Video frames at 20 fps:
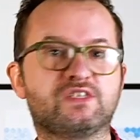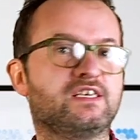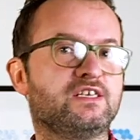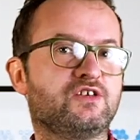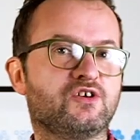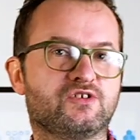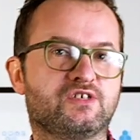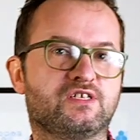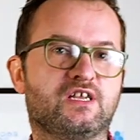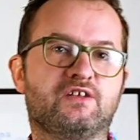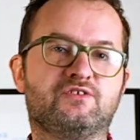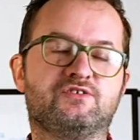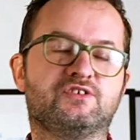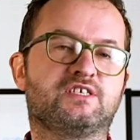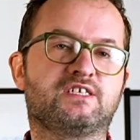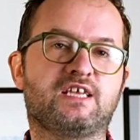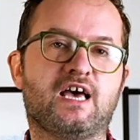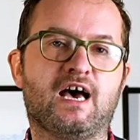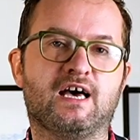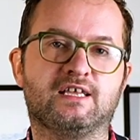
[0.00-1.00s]
he doesn't
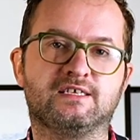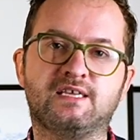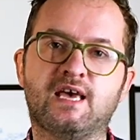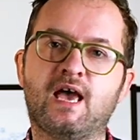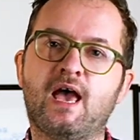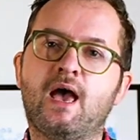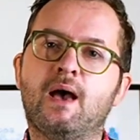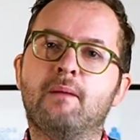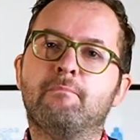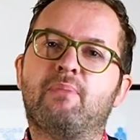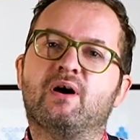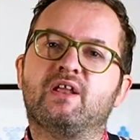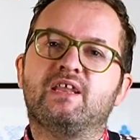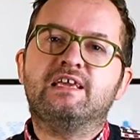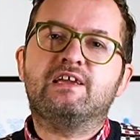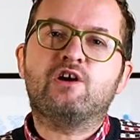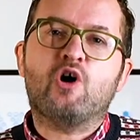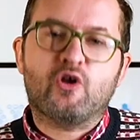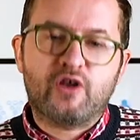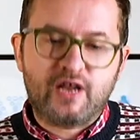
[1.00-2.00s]
understand, but he
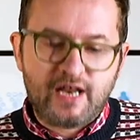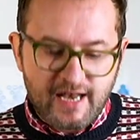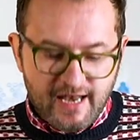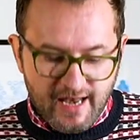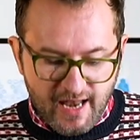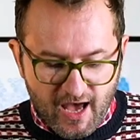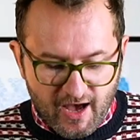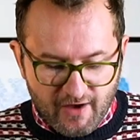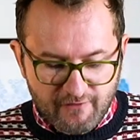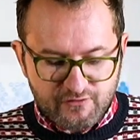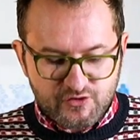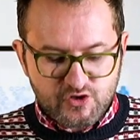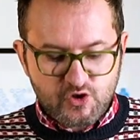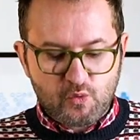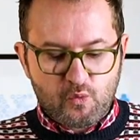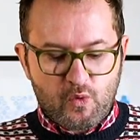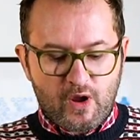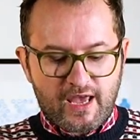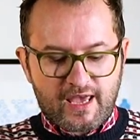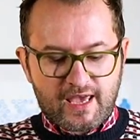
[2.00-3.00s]
got enough to
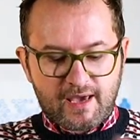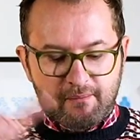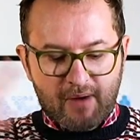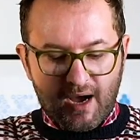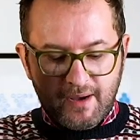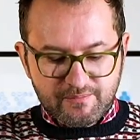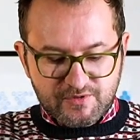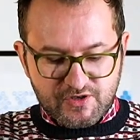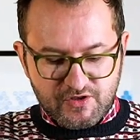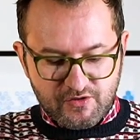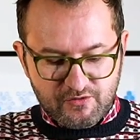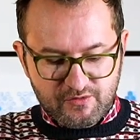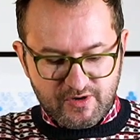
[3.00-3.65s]
wake him up to the